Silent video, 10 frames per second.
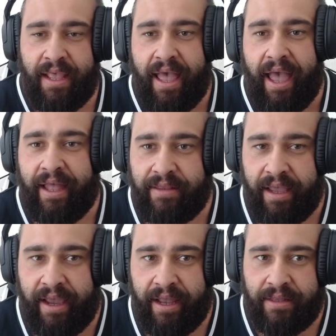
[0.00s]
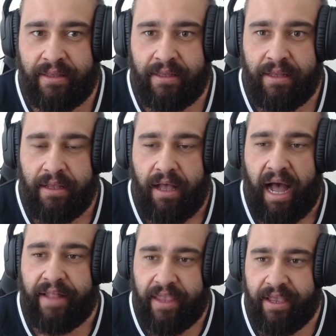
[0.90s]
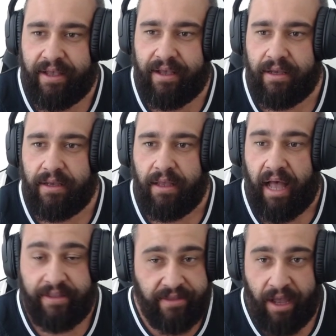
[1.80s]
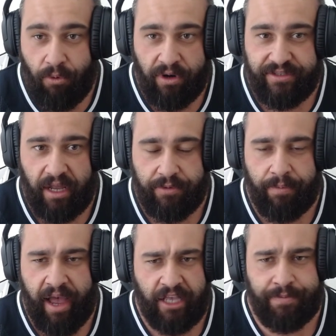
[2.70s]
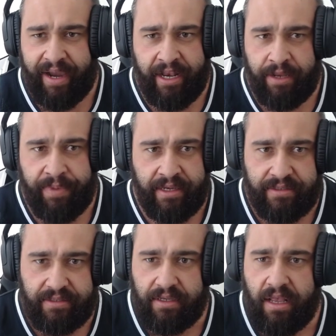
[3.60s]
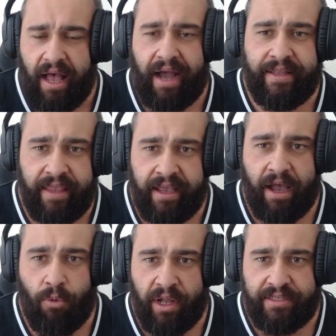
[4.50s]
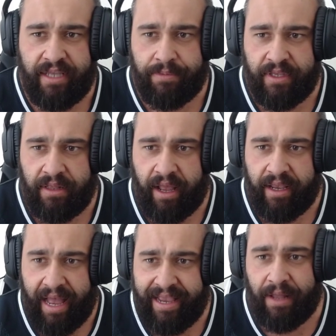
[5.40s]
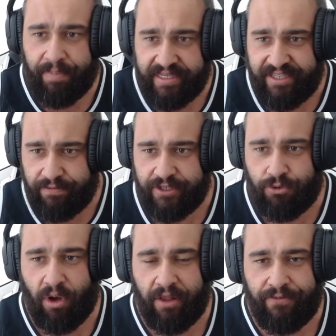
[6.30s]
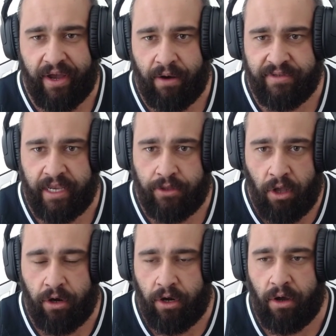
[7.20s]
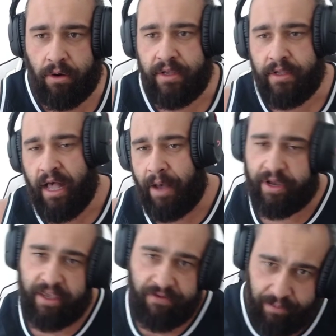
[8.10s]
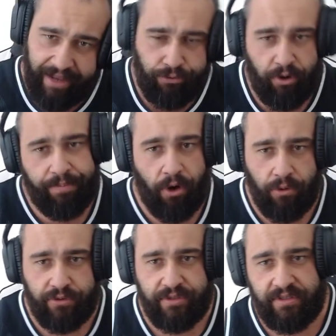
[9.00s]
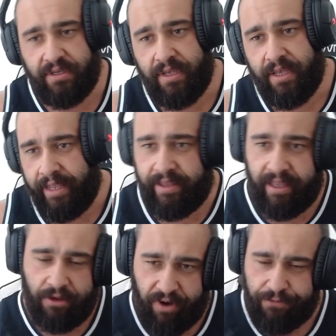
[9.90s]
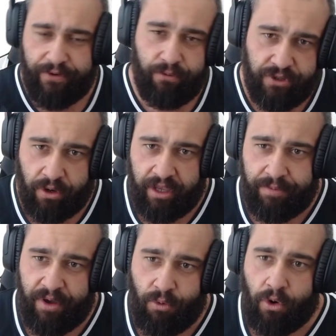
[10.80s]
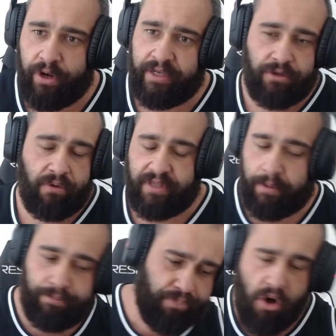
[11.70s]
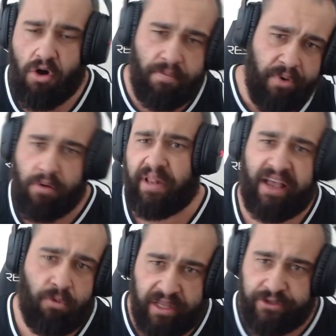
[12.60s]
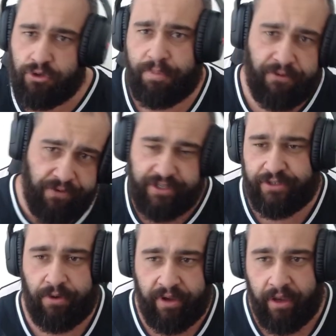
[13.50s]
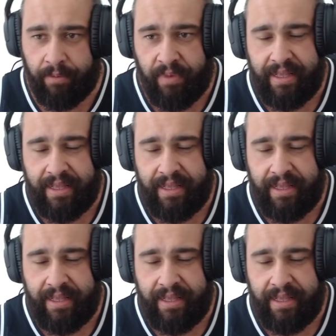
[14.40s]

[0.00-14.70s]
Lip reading: And then I think I did not want to stop the match by any means. I think I went something like, I got myself disqualified. I was like, no. I'm going to give him like 3 posts. And then the referee was going to give me a warning. So I was like, boom, like went super vicious on him.